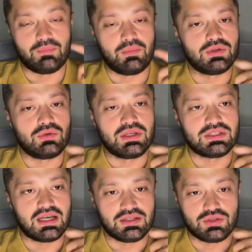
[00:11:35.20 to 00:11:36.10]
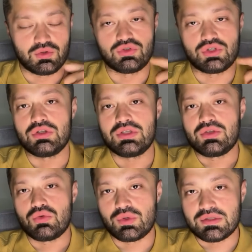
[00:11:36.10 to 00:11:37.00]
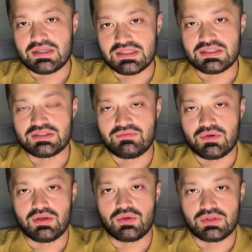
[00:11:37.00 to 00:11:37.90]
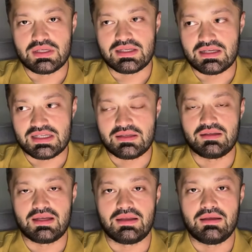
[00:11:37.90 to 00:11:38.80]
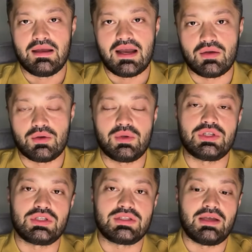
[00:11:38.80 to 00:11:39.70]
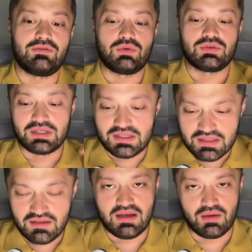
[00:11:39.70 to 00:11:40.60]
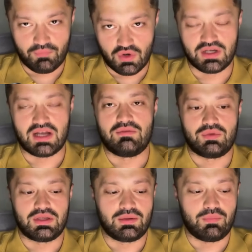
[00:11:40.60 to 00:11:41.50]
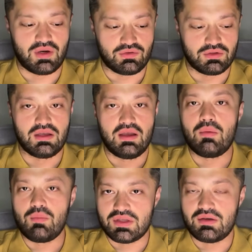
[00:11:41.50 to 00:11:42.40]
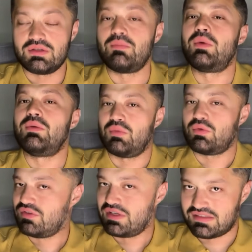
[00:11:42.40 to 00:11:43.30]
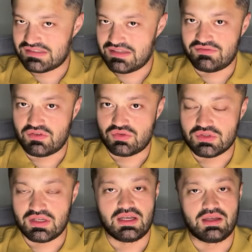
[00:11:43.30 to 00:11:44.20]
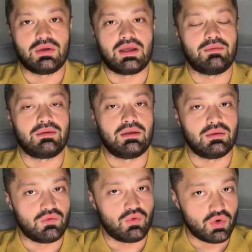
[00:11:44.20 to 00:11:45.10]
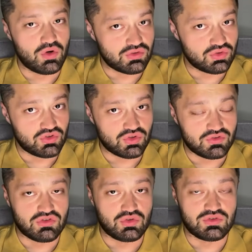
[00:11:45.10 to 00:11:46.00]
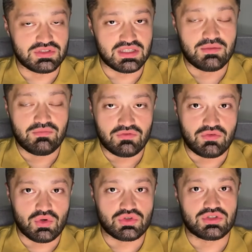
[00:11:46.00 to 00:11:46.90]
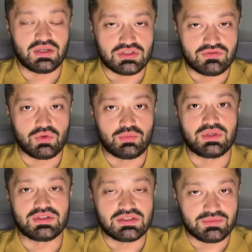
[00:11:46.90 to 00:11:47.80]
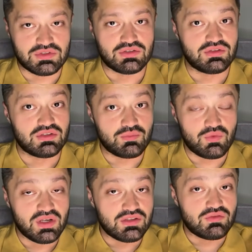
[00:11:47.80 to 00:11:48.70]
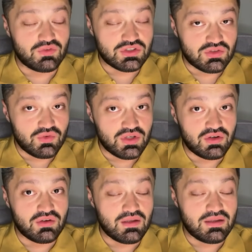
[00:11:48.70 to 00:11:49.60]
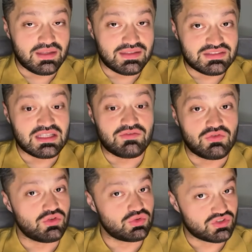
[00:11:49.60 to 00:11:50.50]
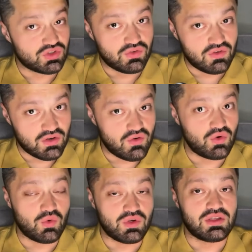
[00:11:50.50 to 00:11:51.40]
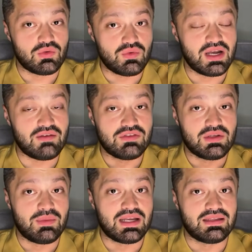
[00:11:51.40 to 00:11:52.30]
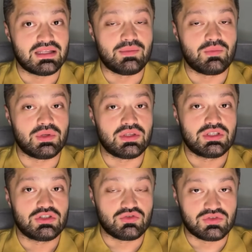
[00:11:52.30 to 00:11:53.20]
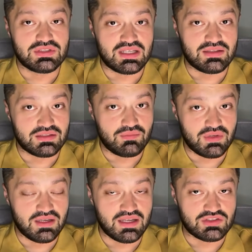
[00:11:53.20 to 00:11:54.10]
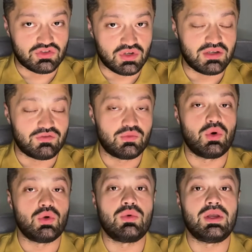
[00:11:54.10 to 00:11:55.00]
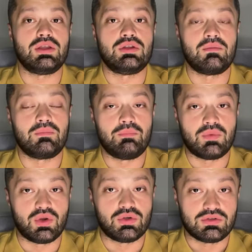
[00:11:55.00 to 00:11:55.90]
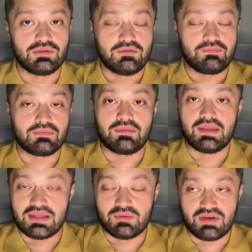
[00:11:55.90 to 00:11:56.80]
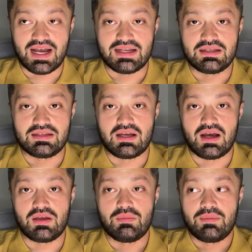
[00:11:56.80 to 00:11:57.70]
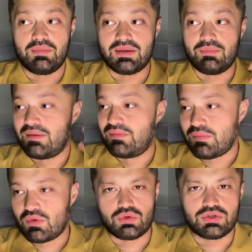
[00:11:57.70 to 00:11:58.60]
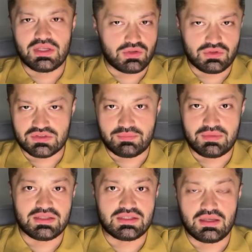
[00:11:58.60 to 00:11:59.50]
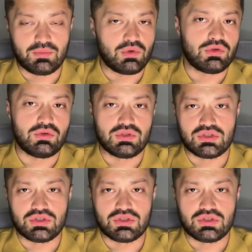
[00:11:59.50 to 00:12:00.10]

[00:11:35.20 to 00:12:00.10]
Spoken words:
but 3 Iskander launchers destroyed. This is a very good indicator that now the Russians have to think more carefully about whether it's possible and safe to use their aircraft or to use those same launch sites for ballistic missiles in the Bryansk region, whether it's safe to do so or whether we have some hidden capabilities to detect them and strike from long range. Because in reality, the argument made by people who say, what's the big deal about 3